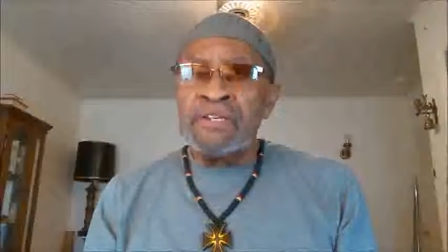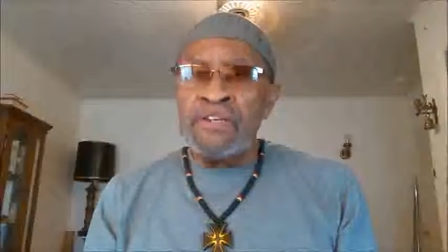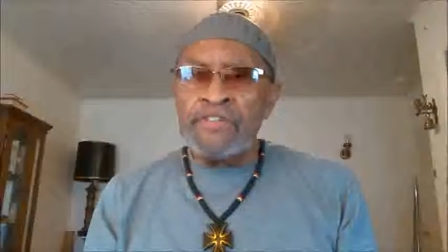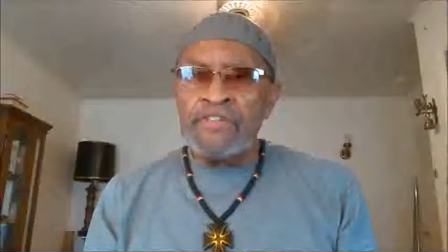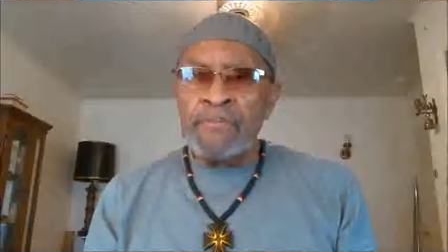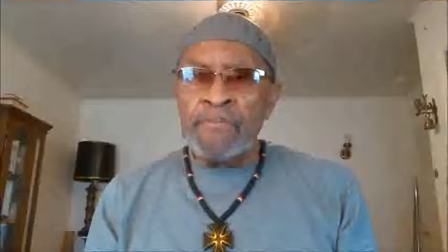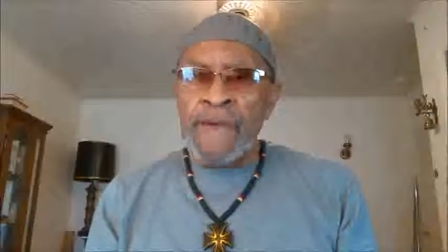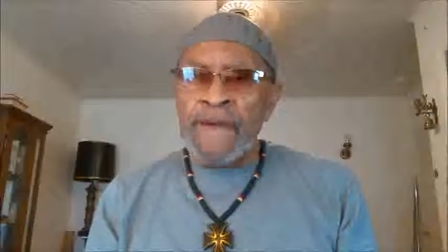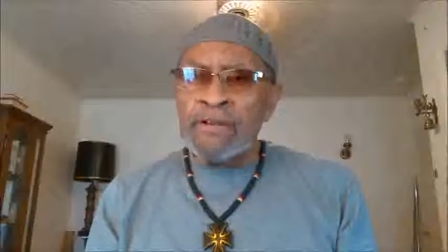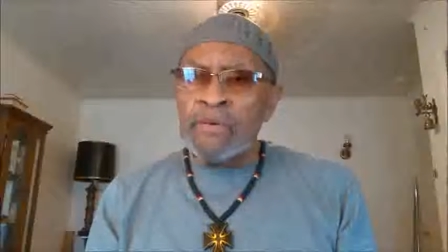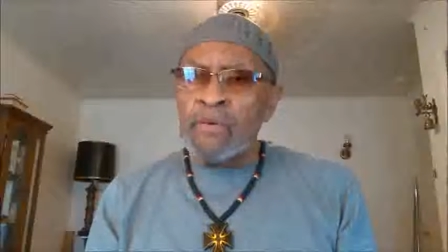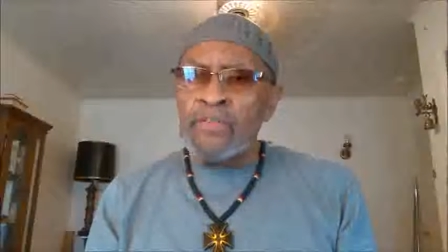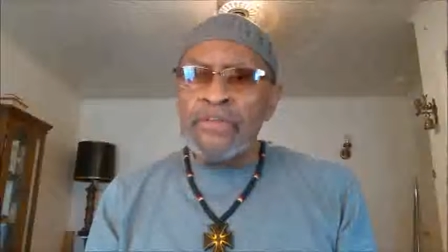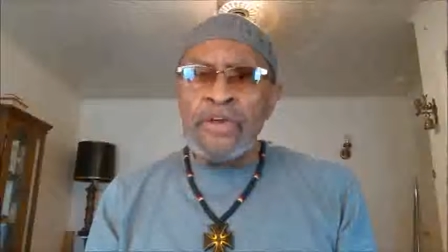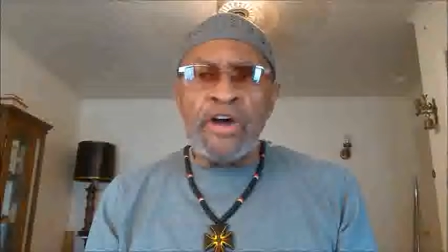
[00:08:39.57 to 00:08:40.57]
doesn't
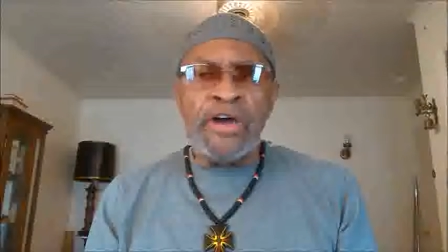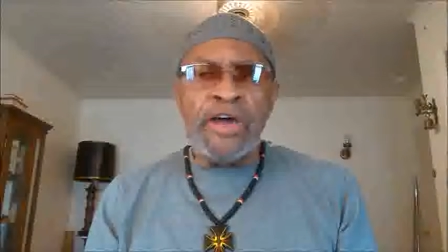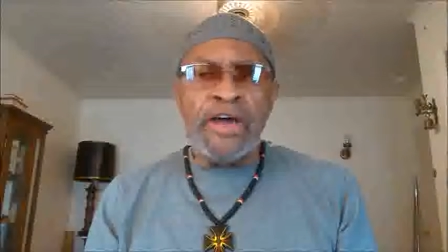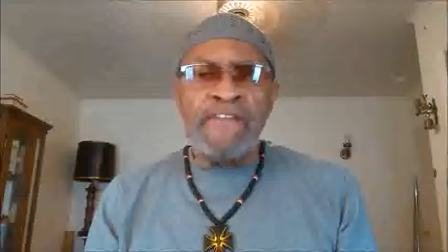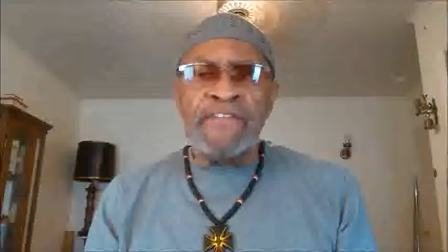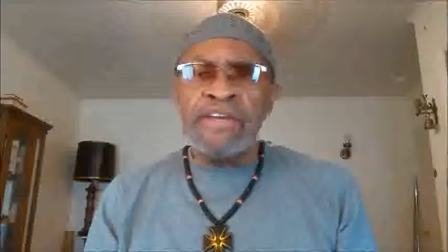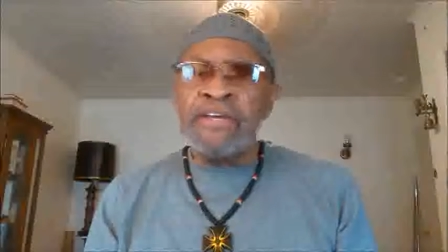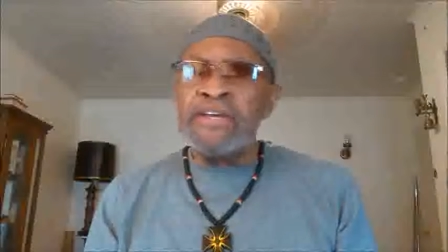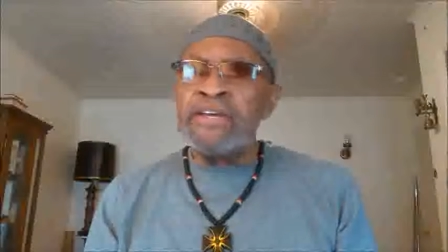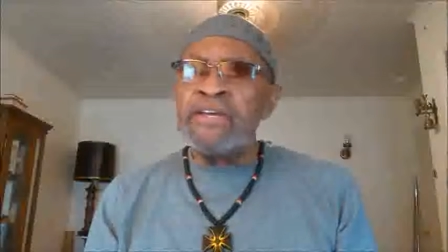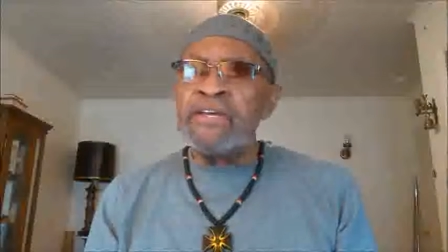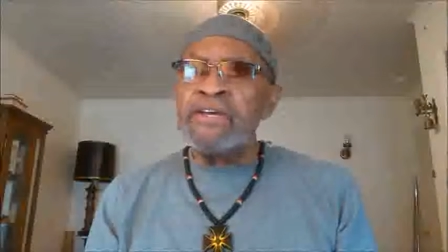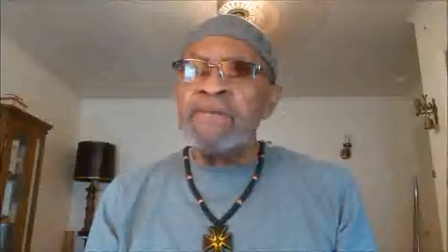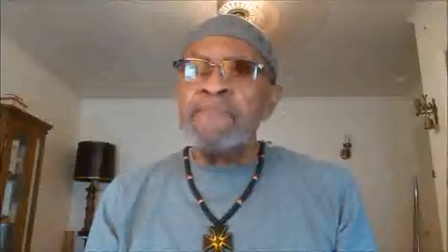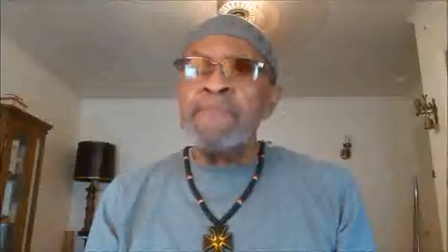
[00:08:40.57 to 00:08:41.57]
matter whether you're heavy,
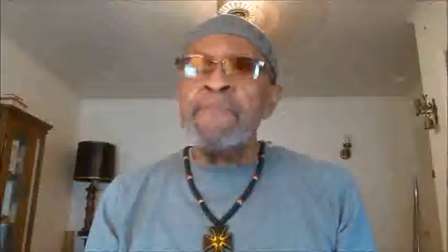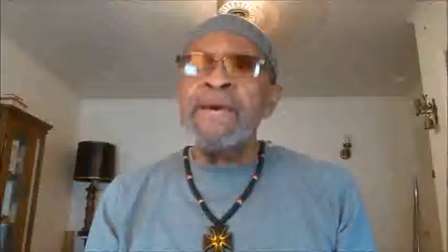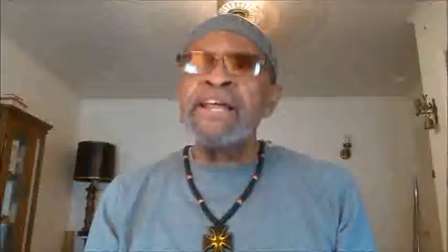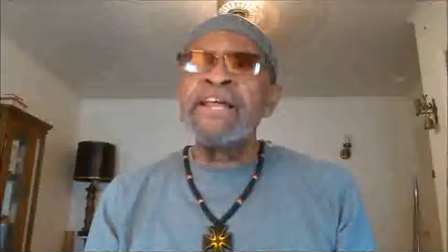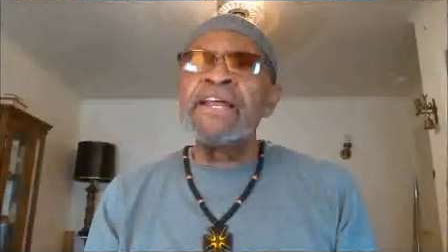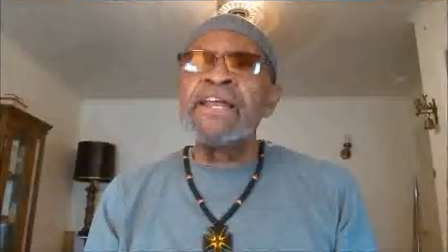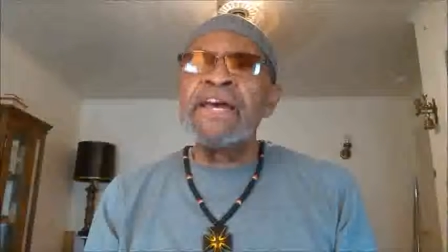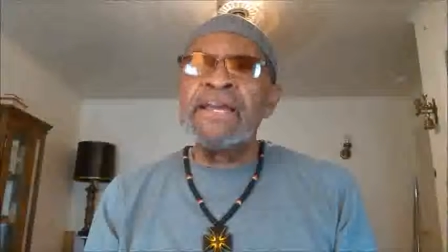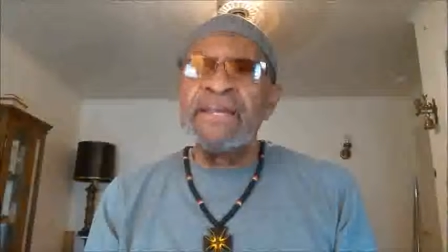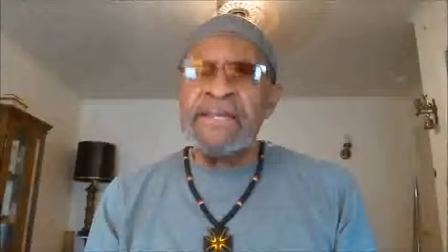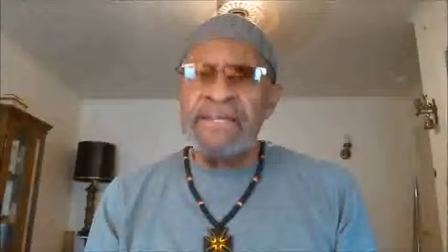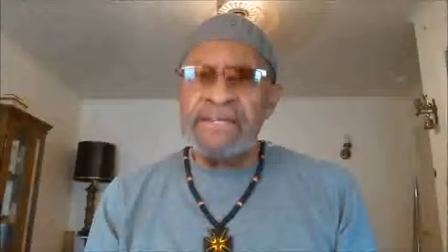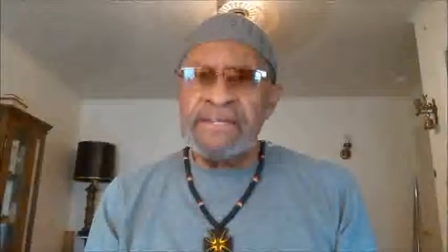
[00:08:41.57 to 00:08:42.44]
melanated,